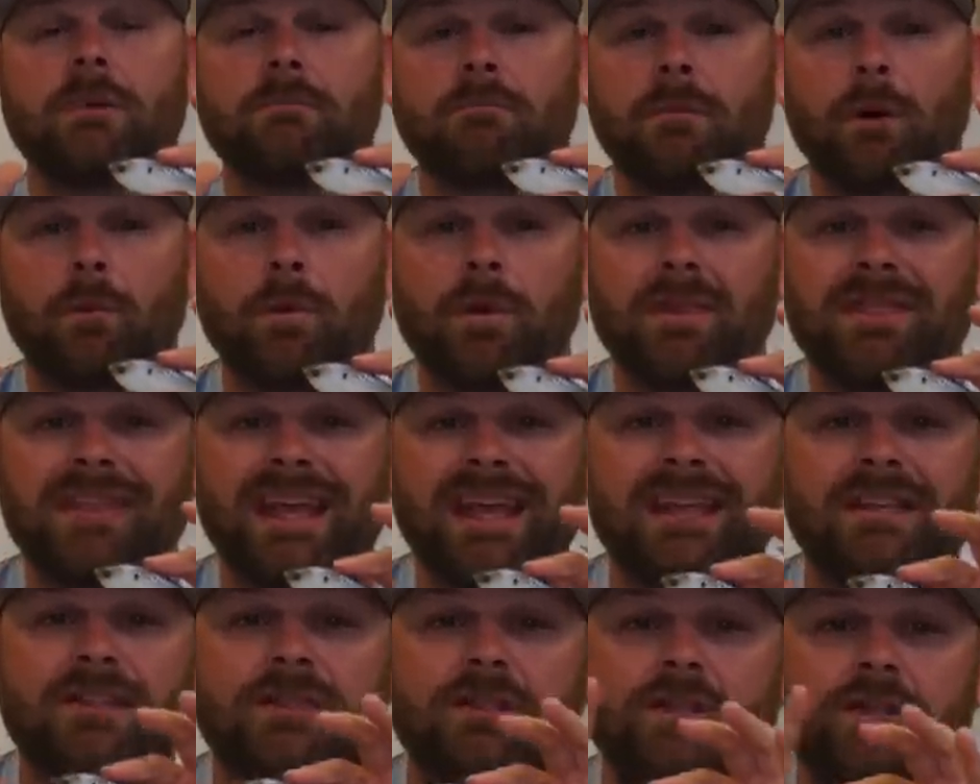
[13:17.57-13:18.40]
But when
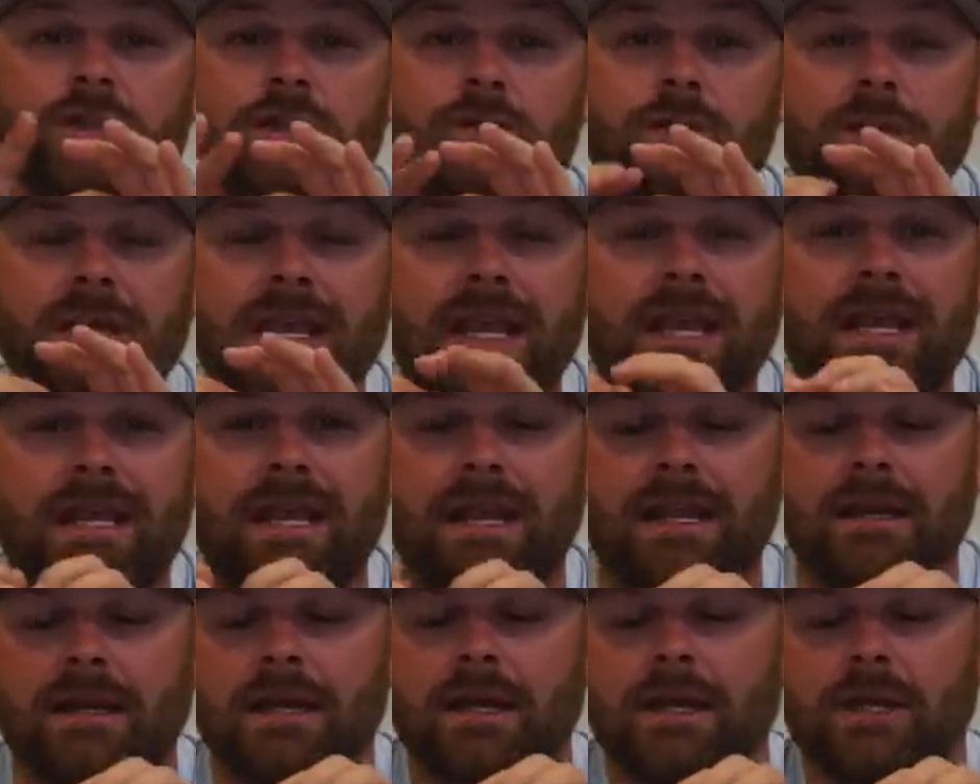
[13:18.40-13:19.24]
they do eat
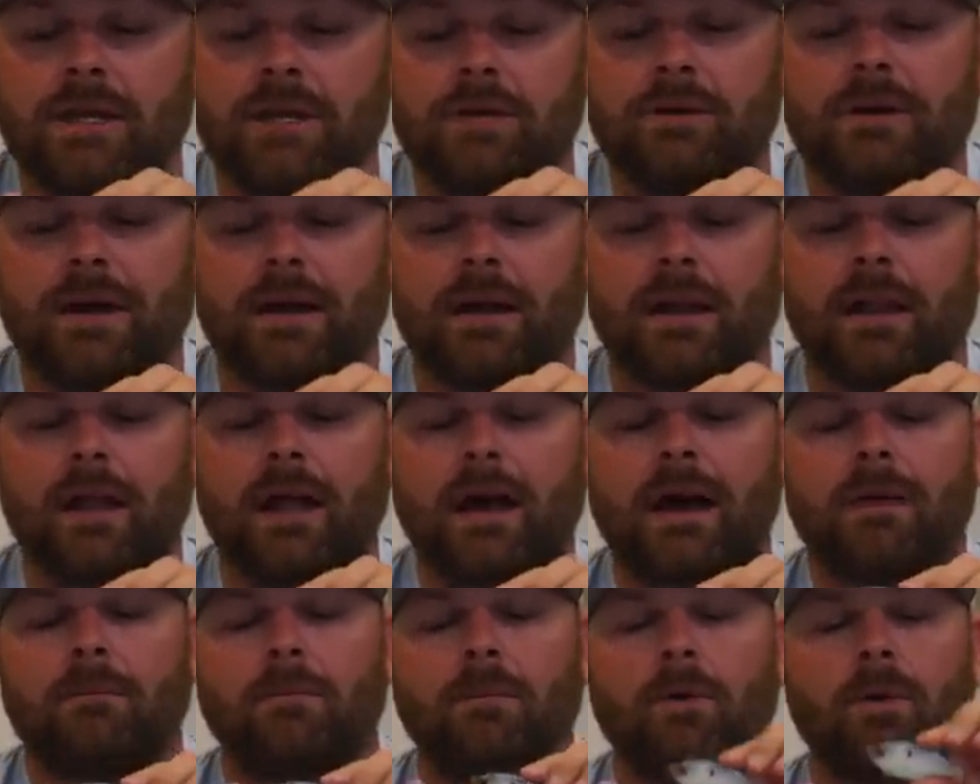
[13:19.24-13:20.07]
it, you got a
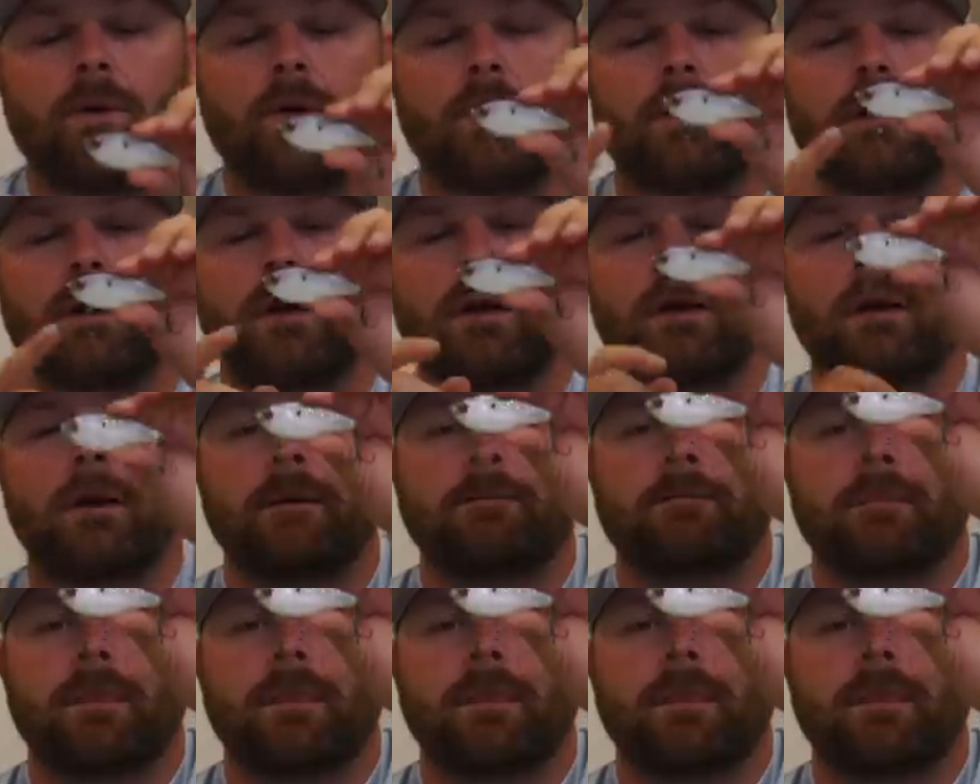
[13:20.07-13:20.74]
lot more,